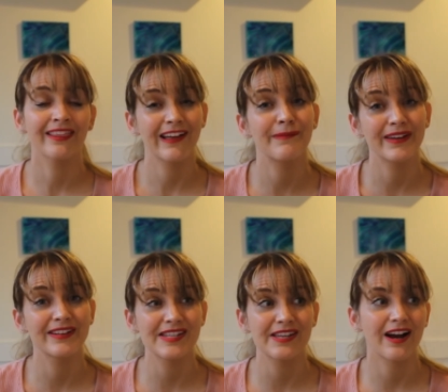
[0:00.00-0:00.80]
That being
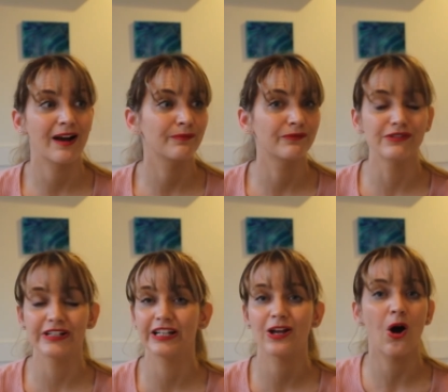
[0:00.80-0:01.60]
said, I'm
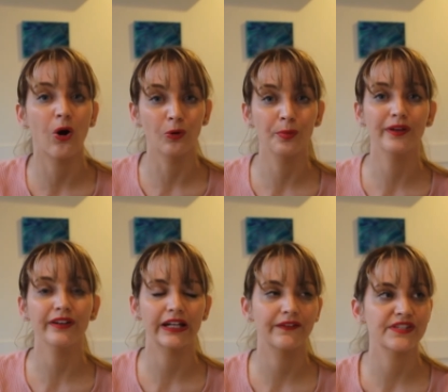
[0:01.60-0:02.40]
really open,
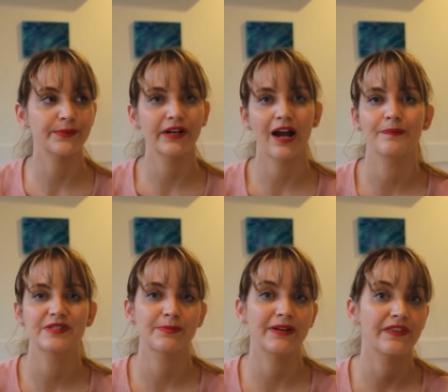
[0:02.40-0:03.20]
and if someone
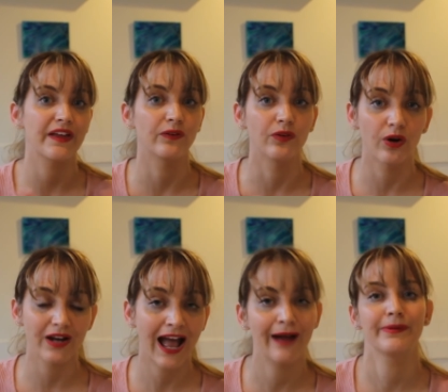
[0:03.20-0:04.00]
comes to me and they're not
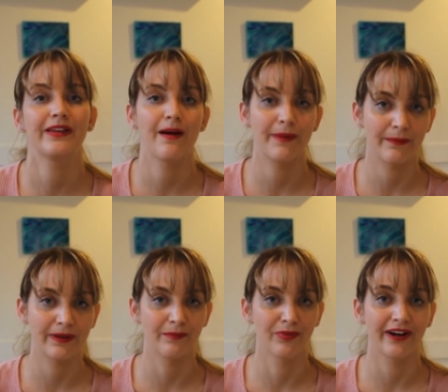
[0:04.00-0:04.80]
happy about
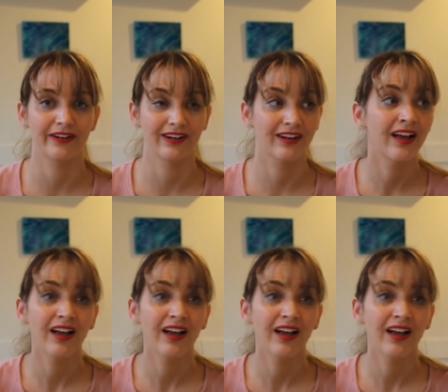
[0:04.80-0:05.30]
being pregnant,